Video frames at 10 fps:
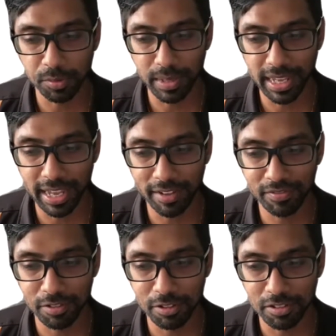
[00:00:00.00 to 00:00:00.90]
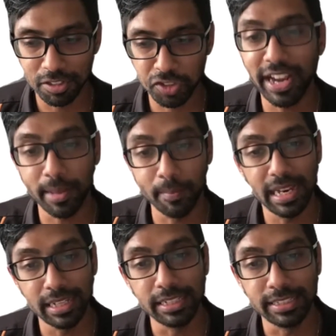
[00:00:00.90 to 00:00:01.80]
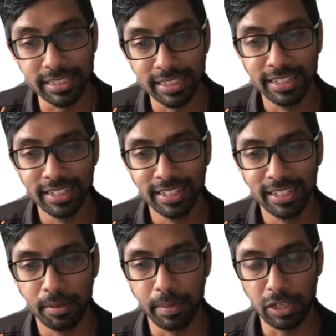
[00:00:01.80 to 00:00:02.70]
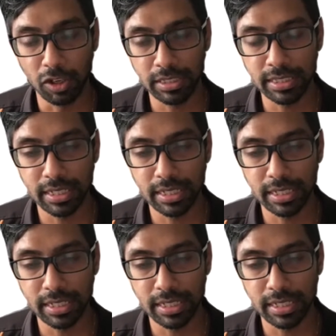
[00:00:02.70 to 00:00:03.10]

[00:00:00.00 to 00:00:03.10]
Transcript: we have to strike a balance, because